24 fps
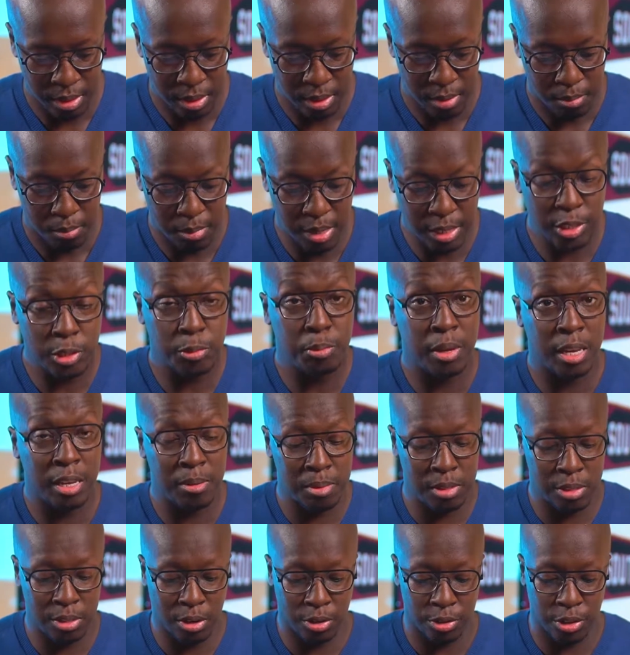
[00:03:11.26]
Mixed
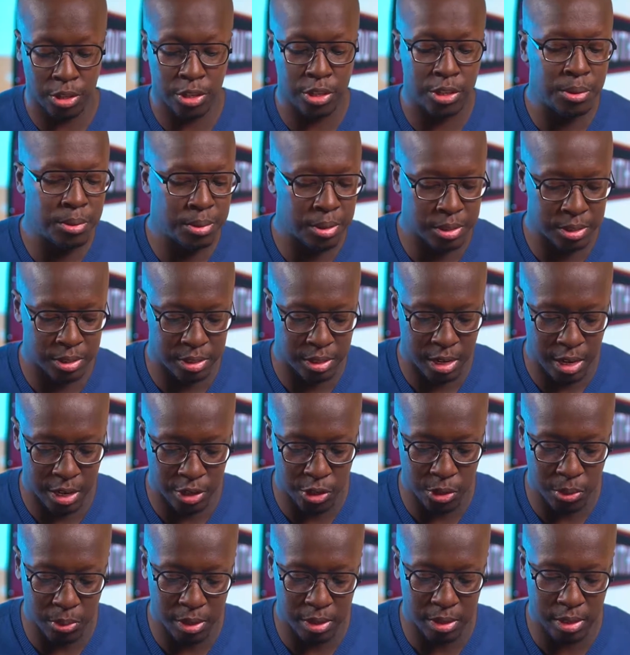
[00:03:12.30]
babies are the cutest, and
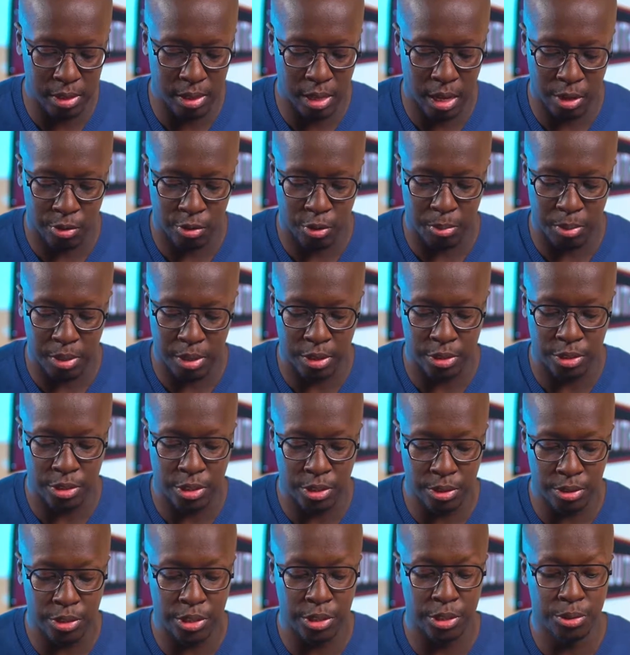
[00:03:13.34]
you hit the lottery because
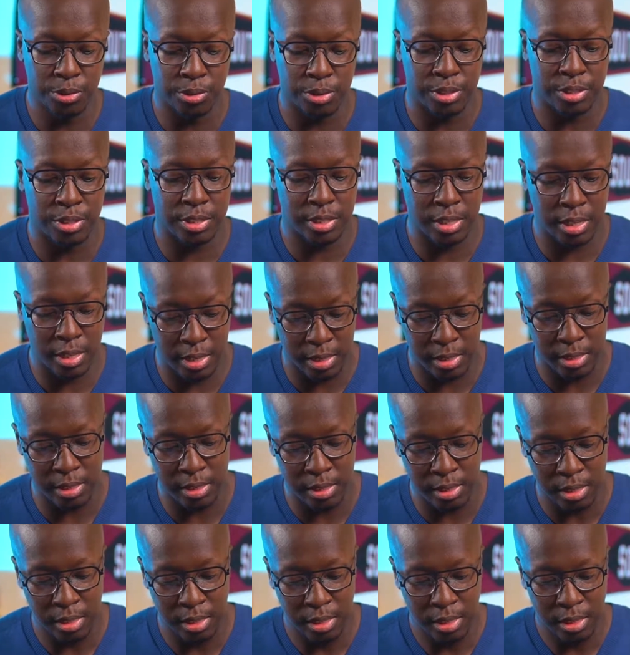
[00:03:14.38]
your children's
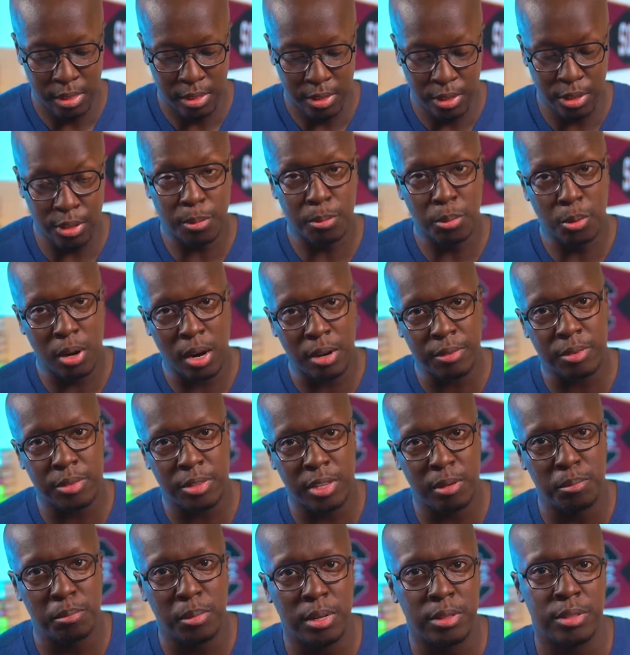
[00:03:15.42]
skin took more after
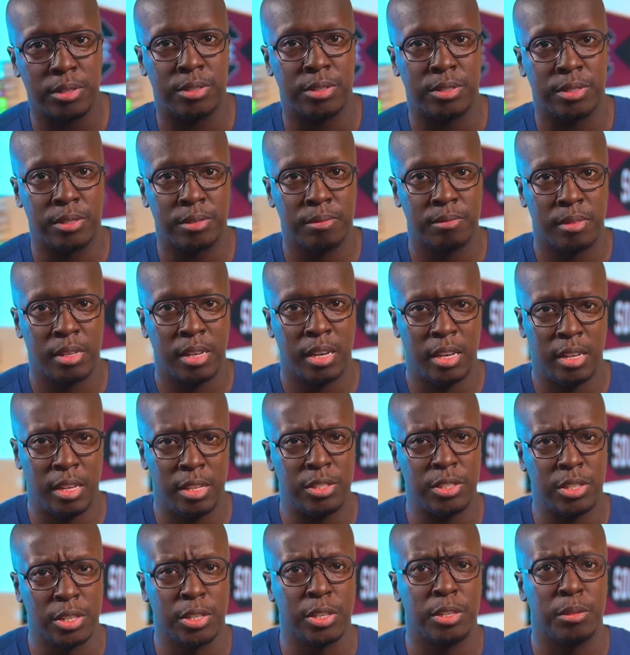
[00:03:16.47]
their mothers, and
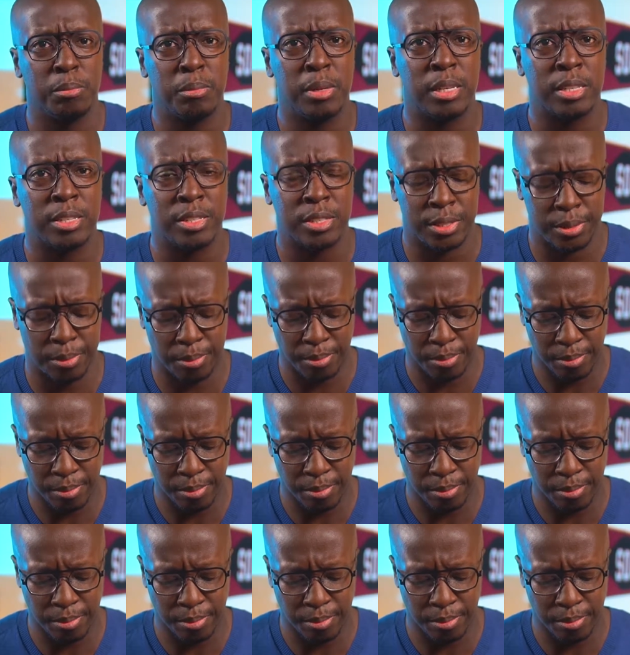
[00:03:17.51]
it's a good mix.